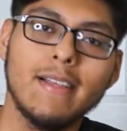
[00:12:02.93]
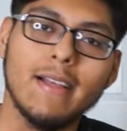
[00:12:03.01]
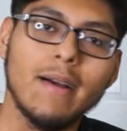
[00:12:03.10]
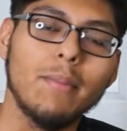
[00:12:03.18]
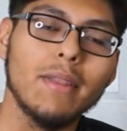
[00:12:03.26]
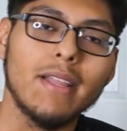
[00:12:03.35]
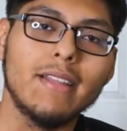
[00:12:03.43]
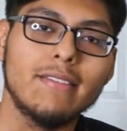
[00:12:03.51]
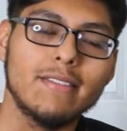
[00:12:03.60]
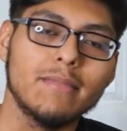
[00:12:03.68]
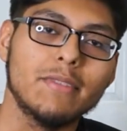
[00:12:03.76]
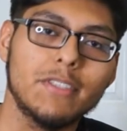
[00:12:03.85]
I'm gonna
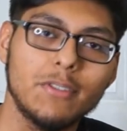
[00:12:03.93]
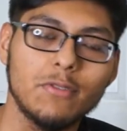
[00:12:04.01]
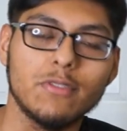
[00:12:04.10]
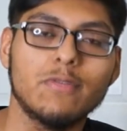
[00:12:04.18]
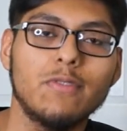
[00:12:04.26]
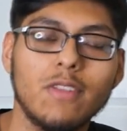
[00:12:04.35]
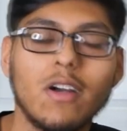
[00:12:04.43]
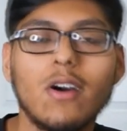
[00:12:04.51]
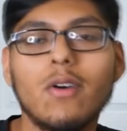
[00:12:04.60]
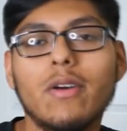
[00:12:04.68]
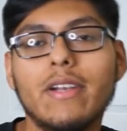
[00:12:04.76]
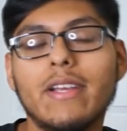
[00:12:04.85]
let some shoes
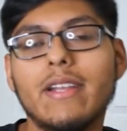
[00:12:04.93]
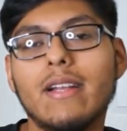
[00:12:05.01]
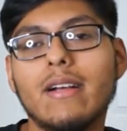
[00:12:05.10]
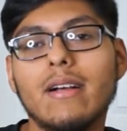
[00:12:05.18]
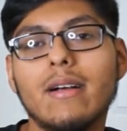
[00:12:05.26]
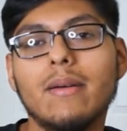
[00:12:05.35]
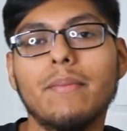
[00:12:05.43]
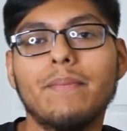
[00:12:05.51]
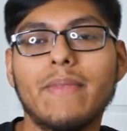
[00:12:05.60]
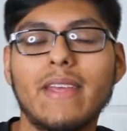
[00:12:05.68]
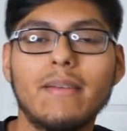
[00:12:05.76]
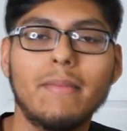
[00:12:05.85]
flow, and then
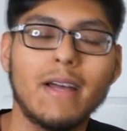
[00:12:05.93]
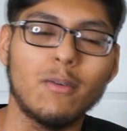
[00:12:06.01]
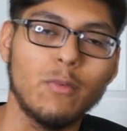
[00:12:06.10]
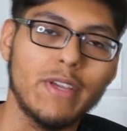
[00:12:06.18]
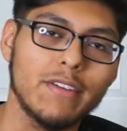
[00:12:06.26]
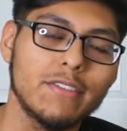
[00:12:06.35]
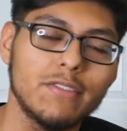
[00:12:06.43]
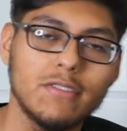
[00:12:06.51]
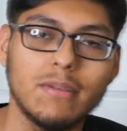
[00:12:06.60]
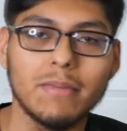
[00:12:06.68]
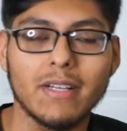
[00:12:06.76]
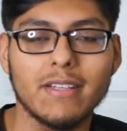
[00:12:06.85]
in about a week or two I'm gonna